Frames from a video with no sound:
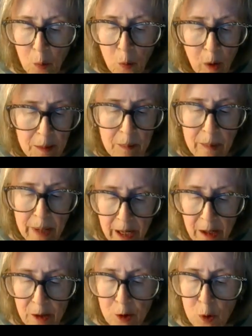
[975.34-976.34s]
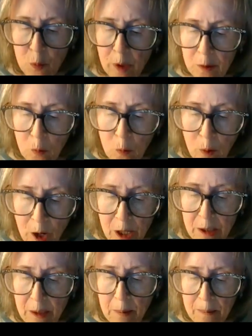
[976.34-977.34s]
One bears what
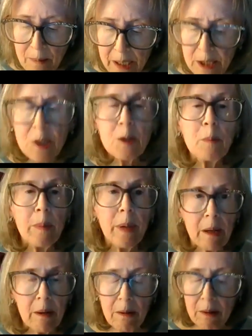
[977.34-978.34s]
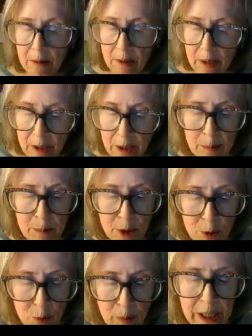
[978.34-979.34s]
one must bear
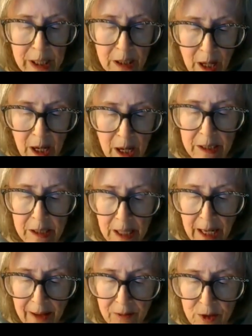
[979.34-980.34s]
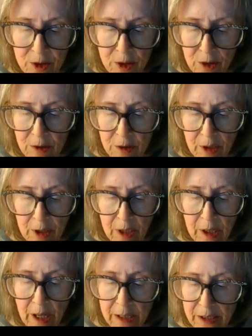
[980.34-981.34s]
between lines lavendered
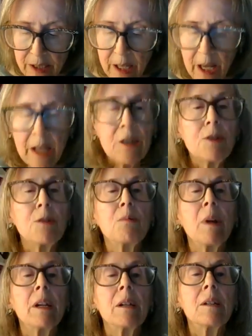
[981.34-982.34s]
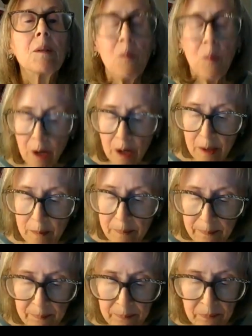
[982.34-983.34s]
and set to random rhyme.
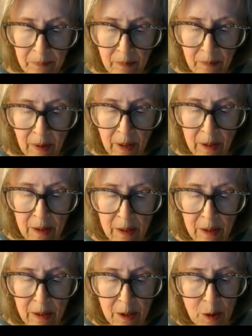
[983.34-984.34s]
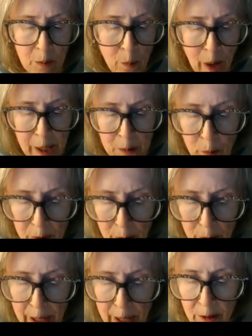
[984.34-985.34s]
My
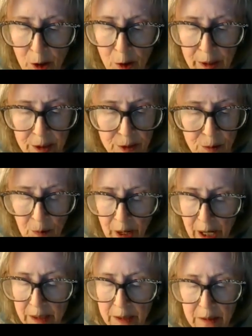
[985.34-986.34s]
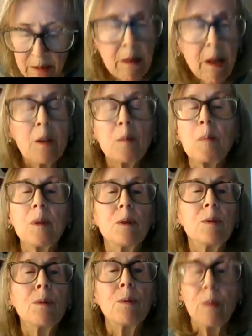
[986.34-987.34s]
wheelbarrow is red, not
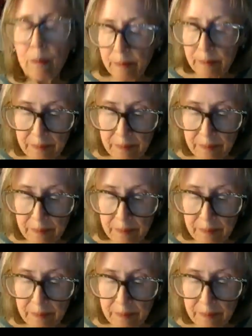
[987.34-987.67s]
blue.